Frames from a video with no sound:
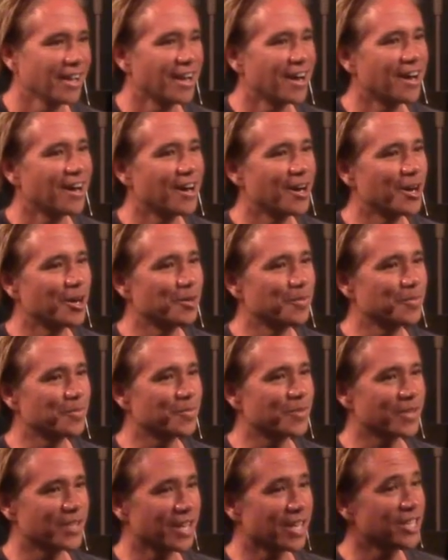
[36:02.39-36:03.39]
Um,
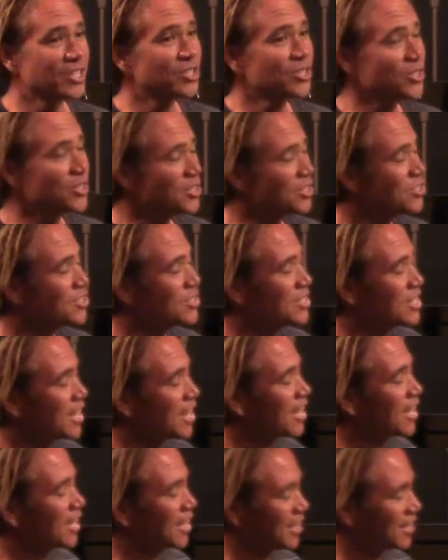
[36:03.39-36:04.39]
and to this
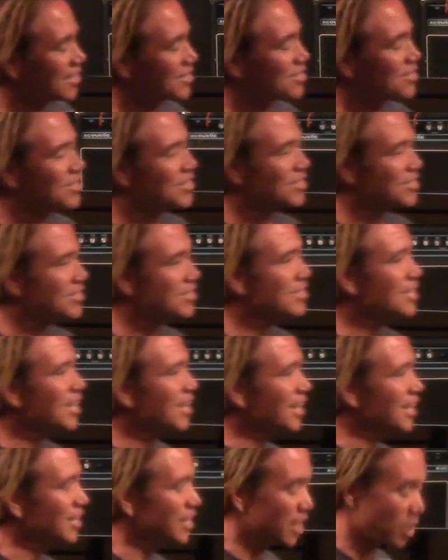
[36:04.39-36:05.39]
day, to this
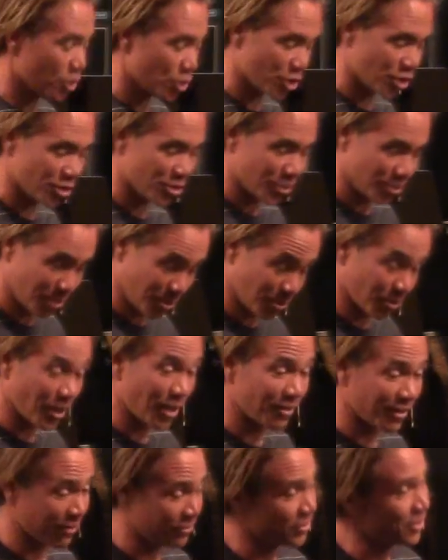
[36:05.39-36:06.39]
day, now she's, you know,
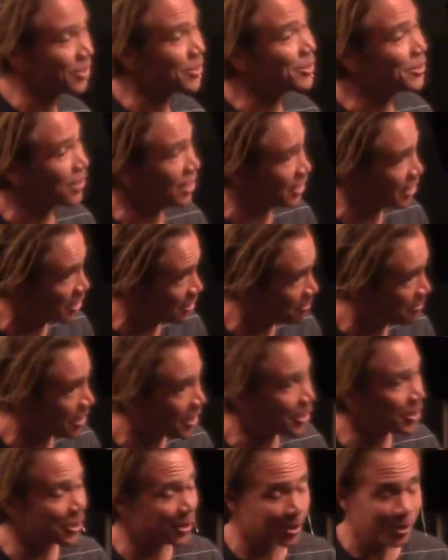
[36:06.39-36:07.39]
I have another grandkid
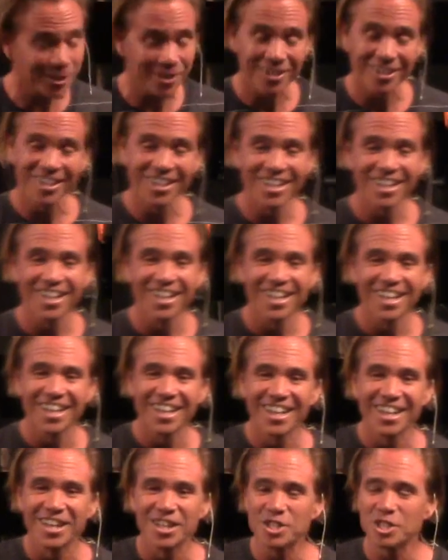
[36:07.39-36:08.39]
by her.
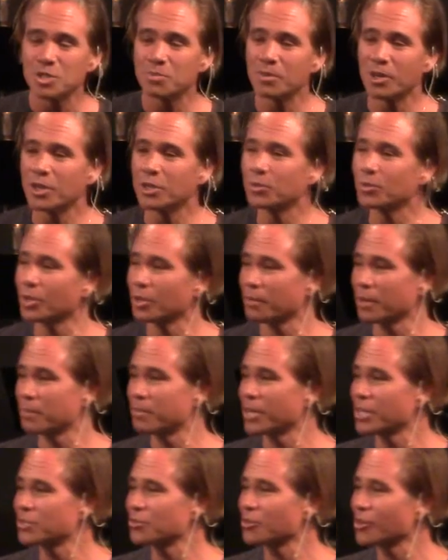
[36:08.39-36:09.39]
She's married to one of my
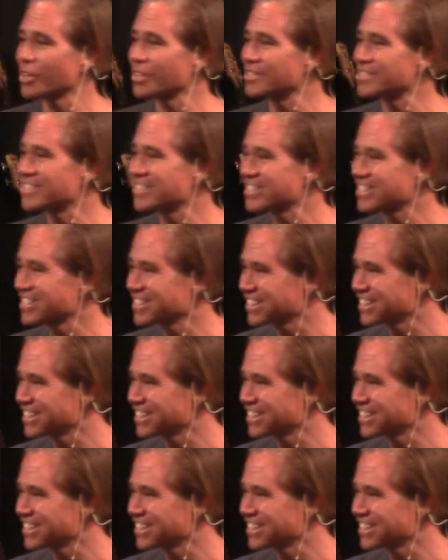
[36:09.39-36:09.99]
best friends.